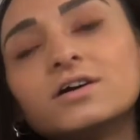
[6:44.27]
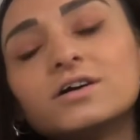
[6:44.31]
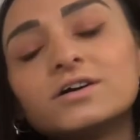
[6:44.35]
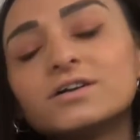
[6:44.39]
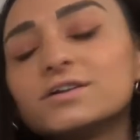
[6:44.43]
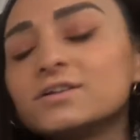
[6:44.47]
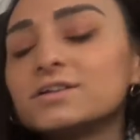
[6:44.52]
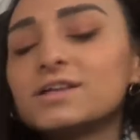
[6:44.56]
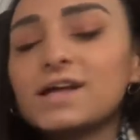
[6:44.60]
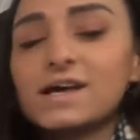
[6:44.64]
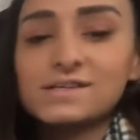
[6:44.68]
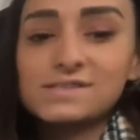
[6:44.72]

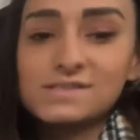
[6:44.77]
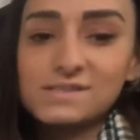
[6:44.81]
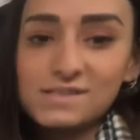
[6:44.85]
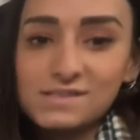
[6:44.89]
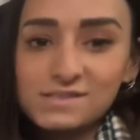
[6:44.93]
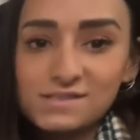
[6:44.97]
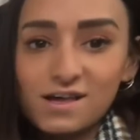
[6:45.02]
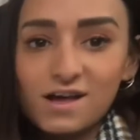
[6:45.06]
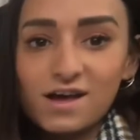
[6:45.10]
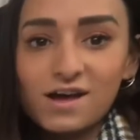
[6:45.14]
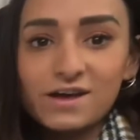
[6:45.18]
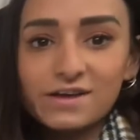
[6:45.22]
that's a
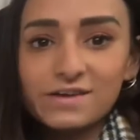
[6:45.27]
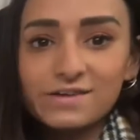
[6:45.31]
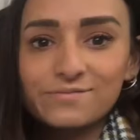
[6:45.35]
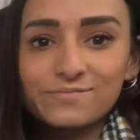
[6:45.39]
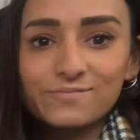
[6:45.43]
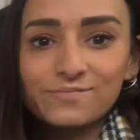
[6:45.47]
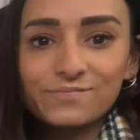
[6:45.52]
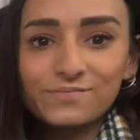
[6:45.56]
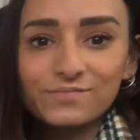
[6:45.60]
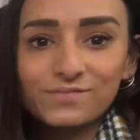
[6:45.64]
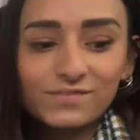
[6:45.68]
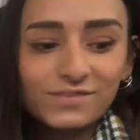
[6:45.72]
sigh.
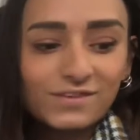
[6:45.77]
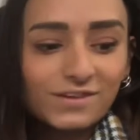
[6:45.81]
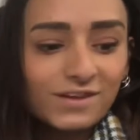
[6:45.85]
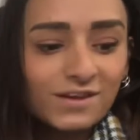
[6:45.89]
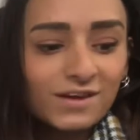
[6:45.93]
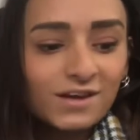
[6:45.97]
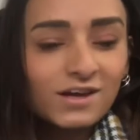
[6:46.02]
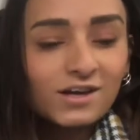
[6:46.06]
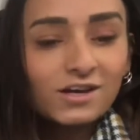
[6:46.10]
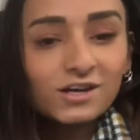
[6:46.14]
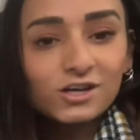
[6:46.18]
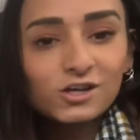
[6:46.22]

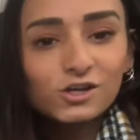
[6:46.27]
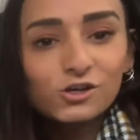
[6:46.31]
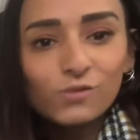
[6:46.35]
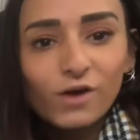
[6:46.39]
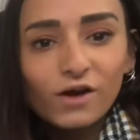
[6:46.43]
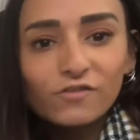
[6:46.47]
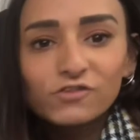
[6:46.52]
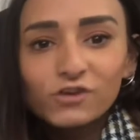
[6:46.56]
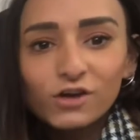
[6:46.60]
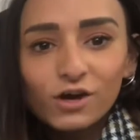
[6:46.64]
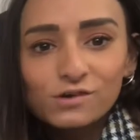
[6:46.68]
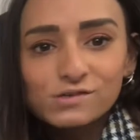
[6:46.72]
Can you
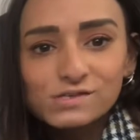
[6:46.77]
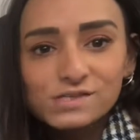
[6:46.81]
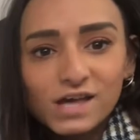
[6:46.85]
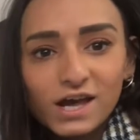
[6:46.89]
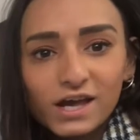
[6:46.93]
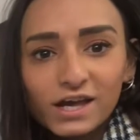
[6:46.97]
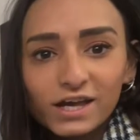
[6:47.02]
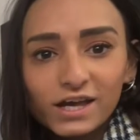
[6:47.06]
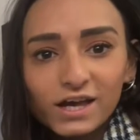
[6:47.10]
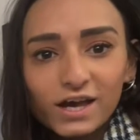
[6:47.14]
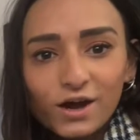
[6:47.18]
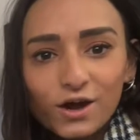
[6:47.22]
have a go
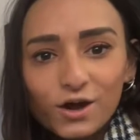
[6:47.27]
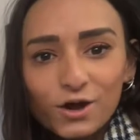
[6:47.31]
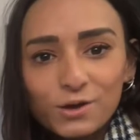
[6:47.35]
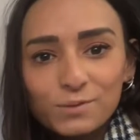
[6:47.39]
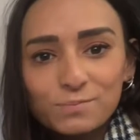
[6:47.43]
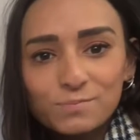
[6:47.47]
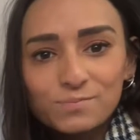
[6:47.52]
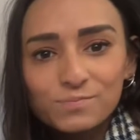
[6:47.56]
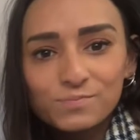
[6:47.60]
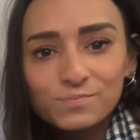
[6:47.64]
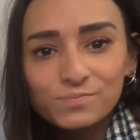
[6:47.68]
sighing at home?